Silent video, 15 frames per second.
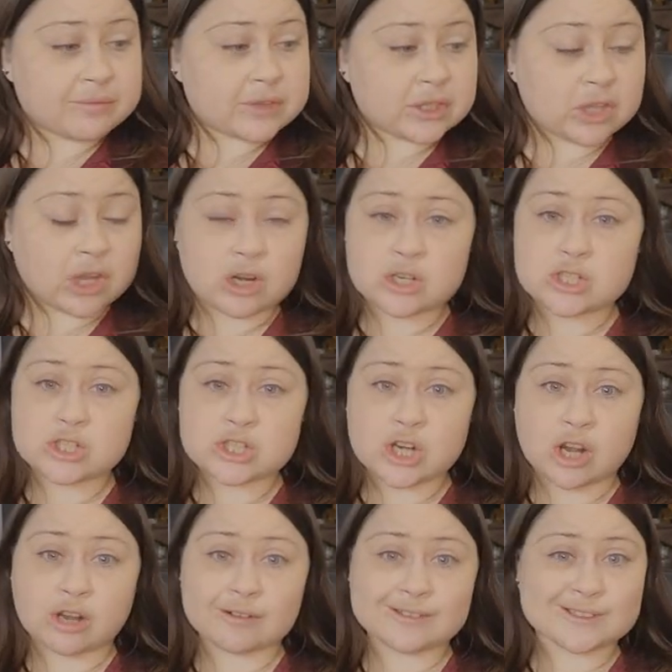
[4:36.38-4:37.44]
The larger
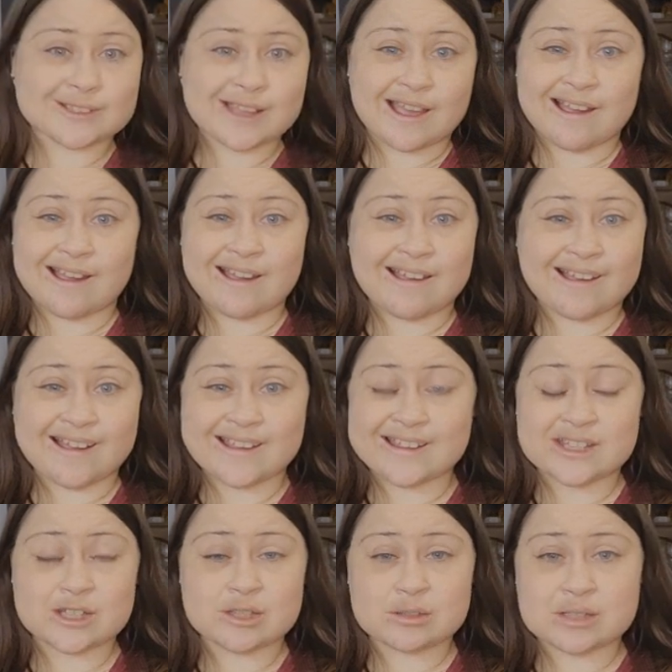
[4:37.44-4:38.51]
jars,
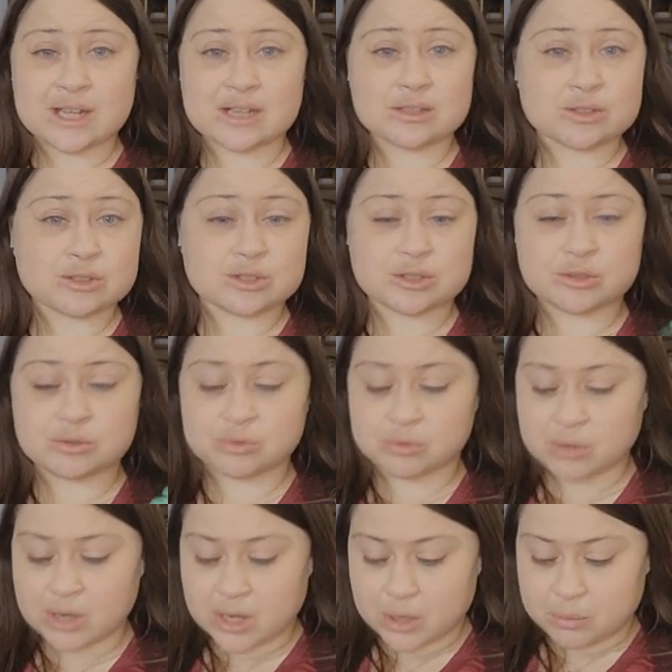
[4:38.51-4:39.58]
I tend to